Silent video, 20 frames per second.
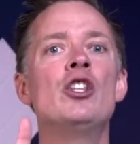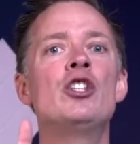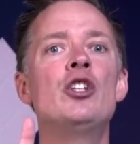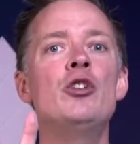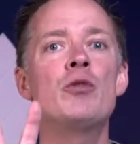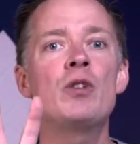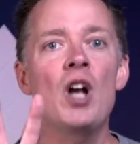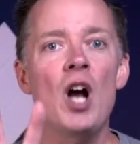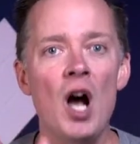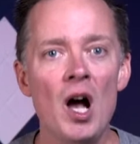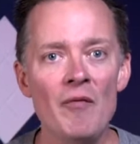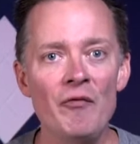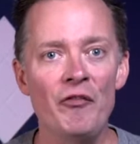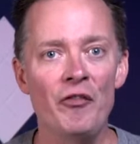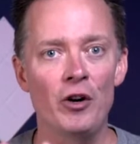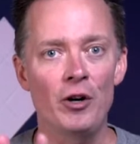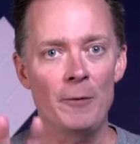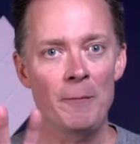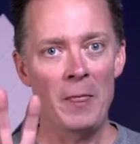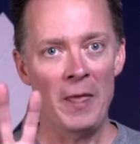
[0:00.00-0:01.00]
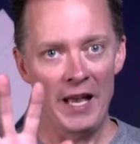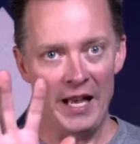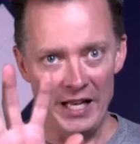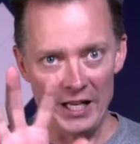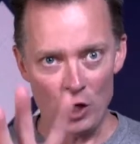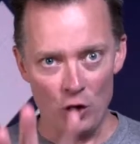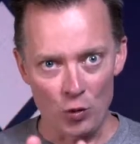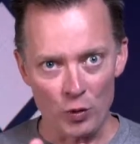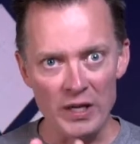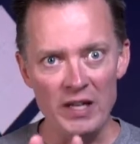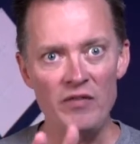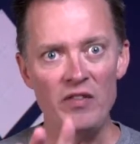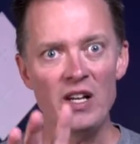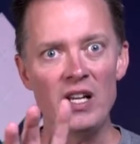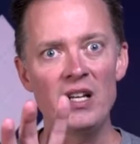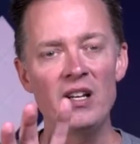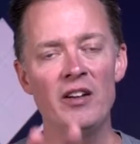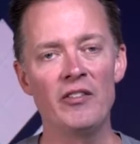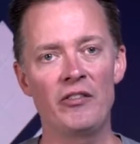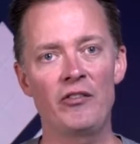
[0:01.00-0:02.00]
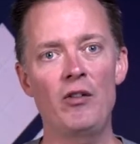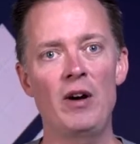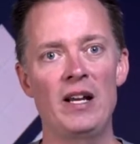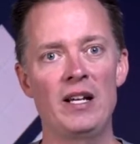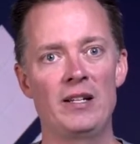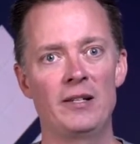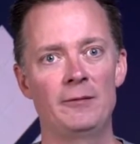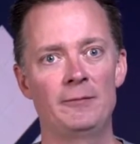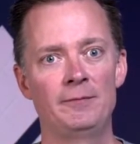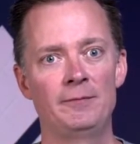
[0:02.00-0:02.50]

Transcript: to comfort a grieving friend.